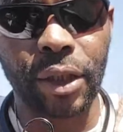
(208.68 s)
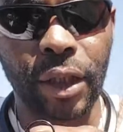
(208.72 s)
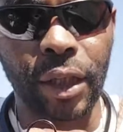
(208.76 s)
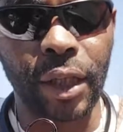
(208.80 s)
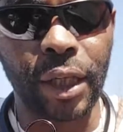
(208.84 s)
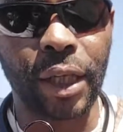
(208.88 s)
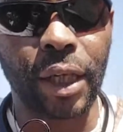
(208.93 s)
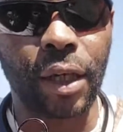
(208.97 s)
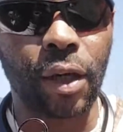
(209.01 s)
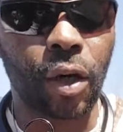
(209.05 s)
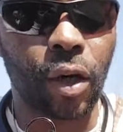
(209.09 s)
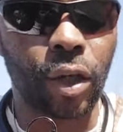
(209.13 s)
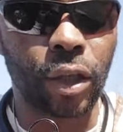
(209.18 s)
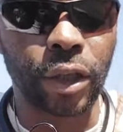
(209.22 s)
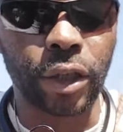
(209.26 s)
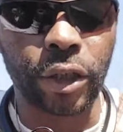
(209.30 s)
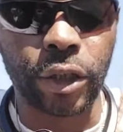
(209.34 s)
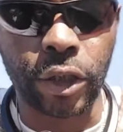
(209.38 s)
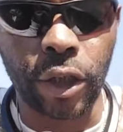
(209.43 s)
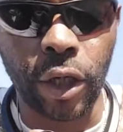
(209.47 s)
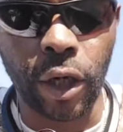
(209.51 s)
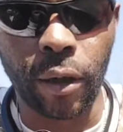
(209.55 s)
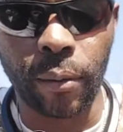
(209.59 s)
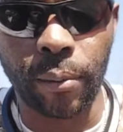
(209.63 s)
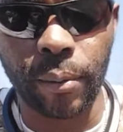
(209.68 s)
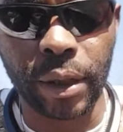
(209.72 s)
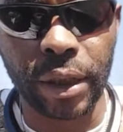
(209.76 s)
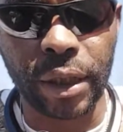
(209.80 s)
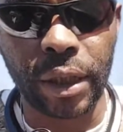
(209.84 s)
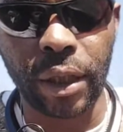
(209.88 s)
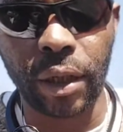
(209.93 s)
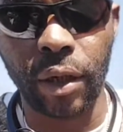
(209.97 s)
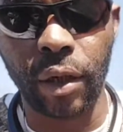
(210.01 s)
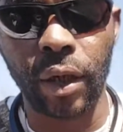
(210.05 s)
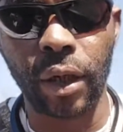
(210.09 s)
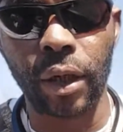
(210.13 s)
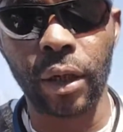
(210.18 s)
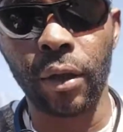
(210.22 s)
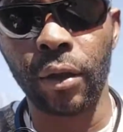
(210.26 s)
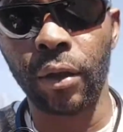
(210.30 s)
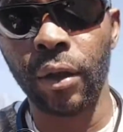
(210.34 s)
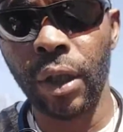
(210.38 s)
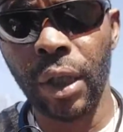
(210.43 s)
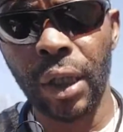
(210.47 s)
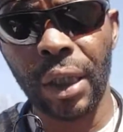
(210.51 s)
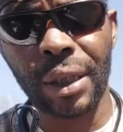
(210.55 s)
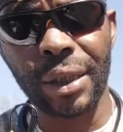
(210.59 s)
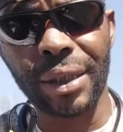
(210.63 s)
sure you get all your skirt
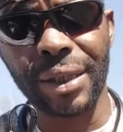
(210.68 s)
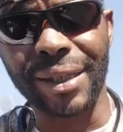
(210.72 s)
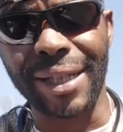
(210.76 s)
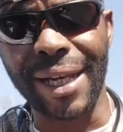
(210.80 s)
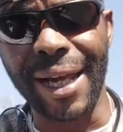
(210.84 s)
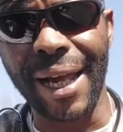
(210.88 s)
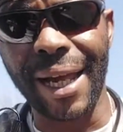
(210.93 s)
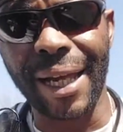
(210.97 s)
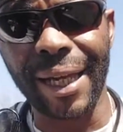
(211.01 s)
material just